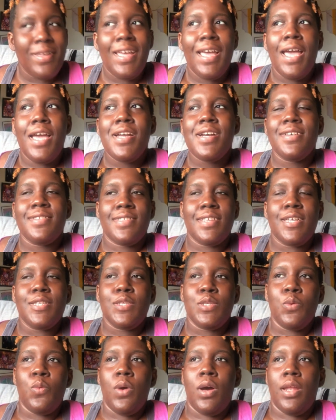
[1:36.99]
Because that's the
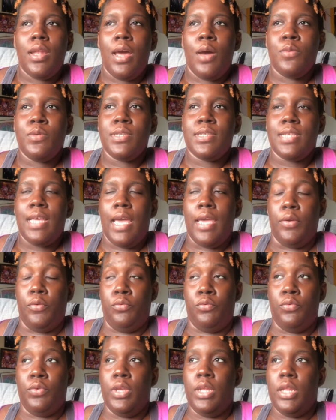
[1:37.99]
one I was like
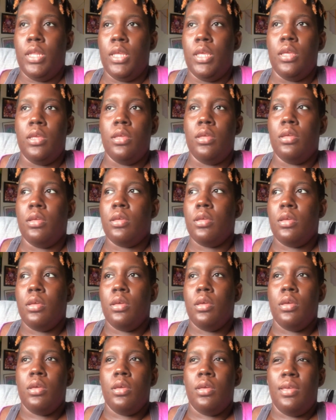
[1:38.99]
really
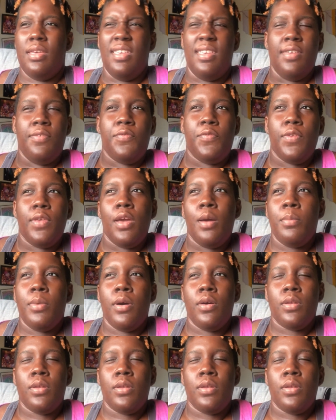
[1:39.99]
iffy about.